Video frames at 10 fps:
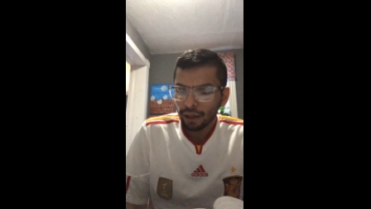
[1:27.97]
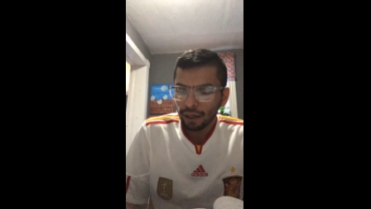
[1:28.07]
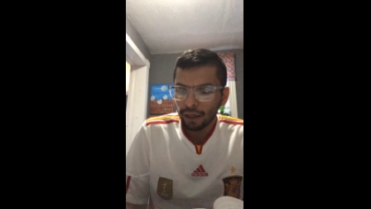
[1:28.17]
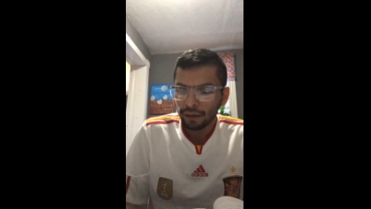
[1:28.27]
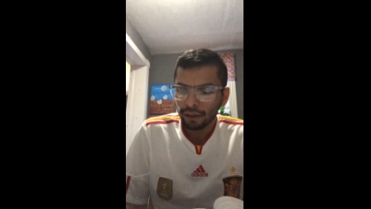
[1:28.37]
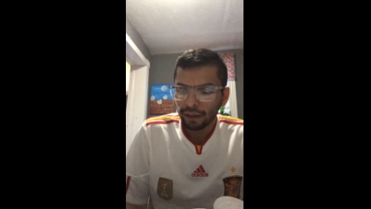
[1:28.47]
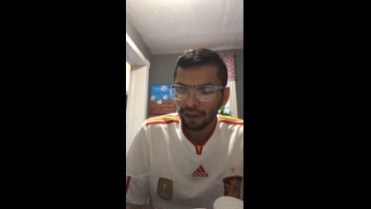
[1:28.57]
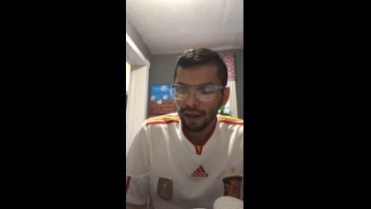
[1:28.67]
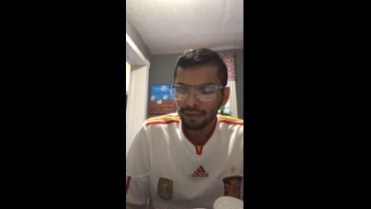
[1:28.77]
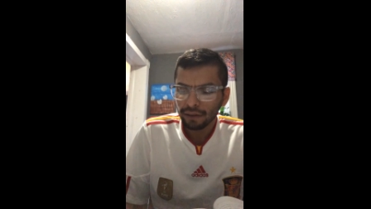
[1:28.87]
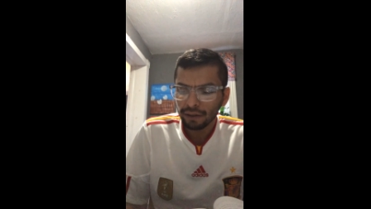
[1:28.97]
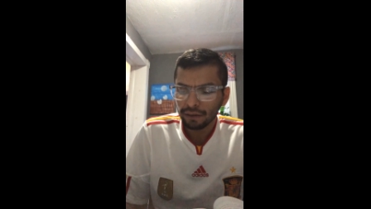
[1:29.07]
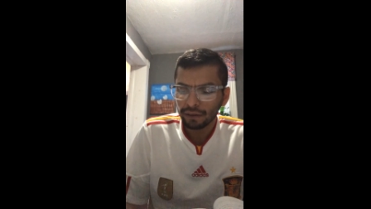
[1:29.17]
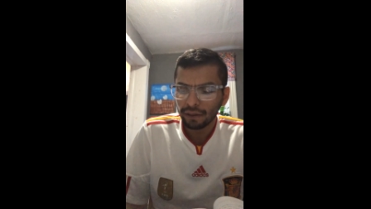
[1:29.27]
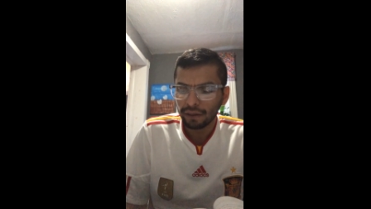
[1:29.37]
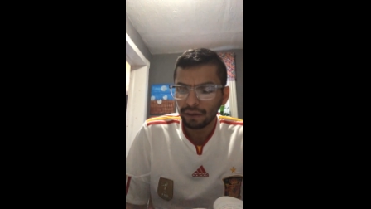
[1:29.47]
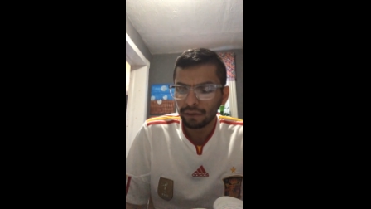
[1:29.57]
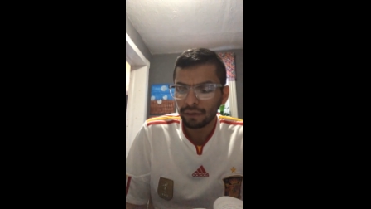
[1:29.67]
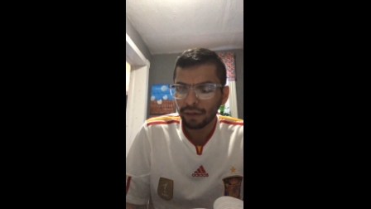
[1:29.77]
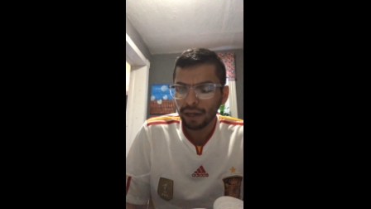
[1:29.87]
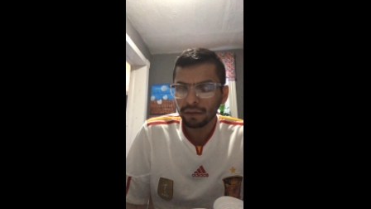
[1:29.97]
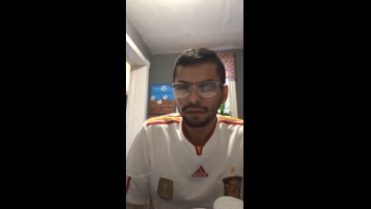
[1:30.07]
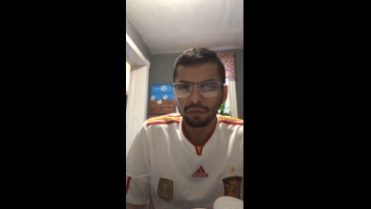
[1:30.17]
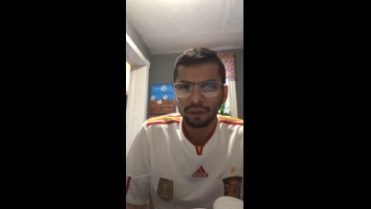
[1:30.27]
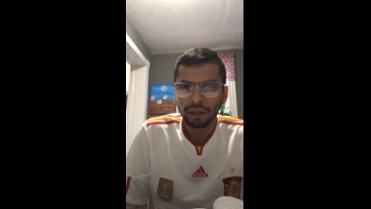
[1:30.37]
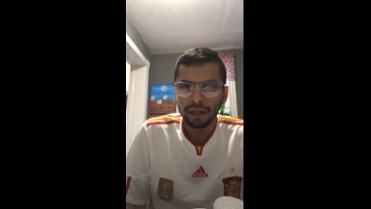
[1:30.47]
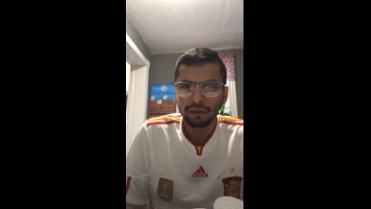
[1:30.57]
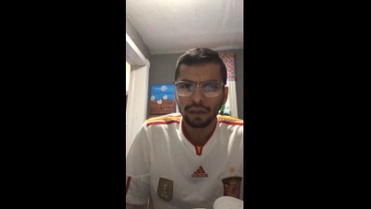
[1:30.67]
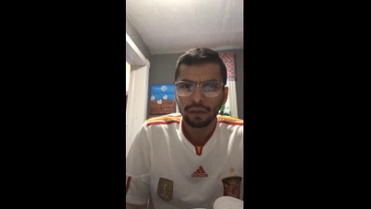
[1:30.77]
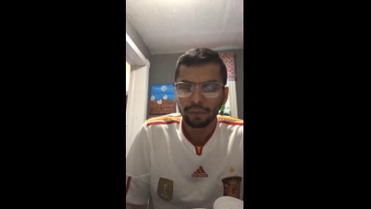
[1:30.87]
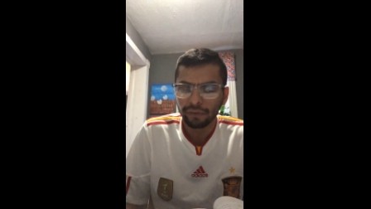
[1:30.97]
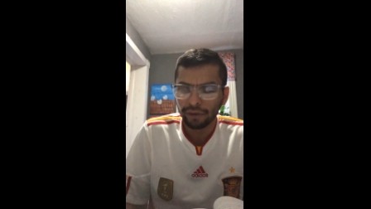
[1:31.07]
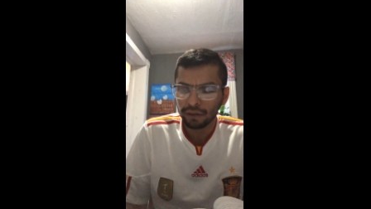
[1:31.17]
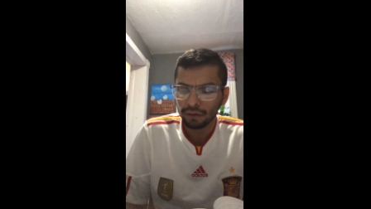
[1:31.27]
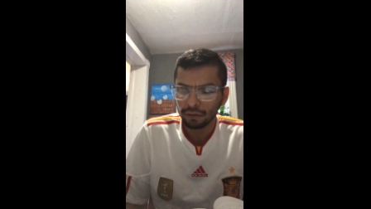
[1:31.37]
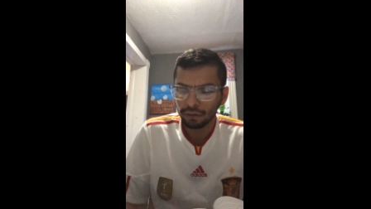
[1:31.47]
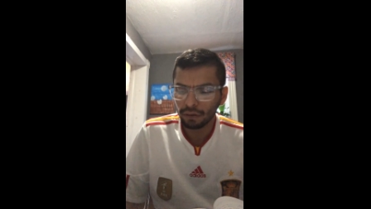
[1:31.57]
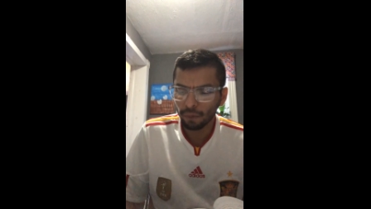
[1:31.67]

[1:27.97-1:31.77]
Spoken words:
and enhances their interactions with the healthcare professionals.